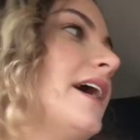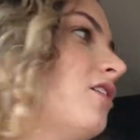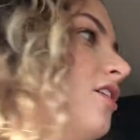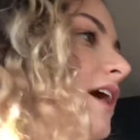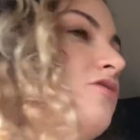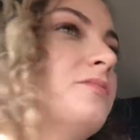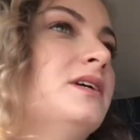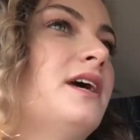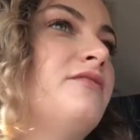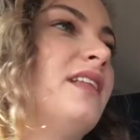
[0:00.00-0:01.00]
that I got, I
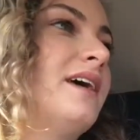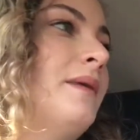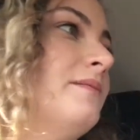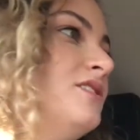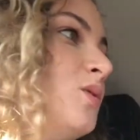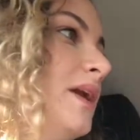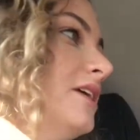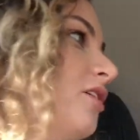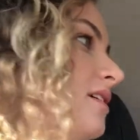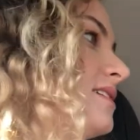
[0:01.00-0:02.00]
normally get for like maybe
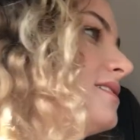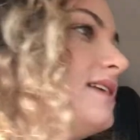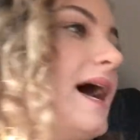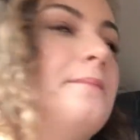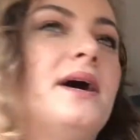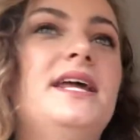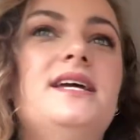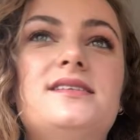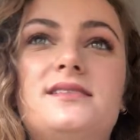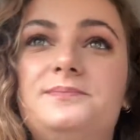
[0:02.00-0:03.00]
$20 at
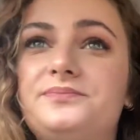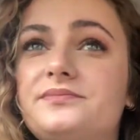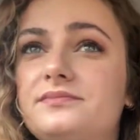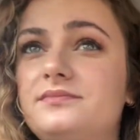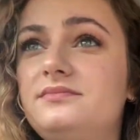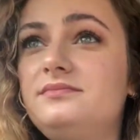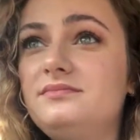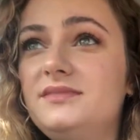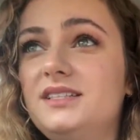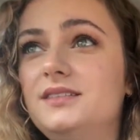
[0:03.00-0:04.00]
Bunnings.
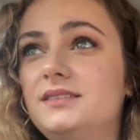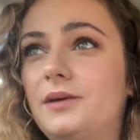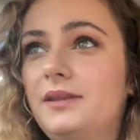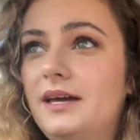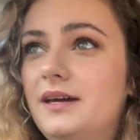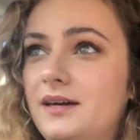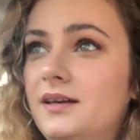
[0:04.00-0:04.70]
They were like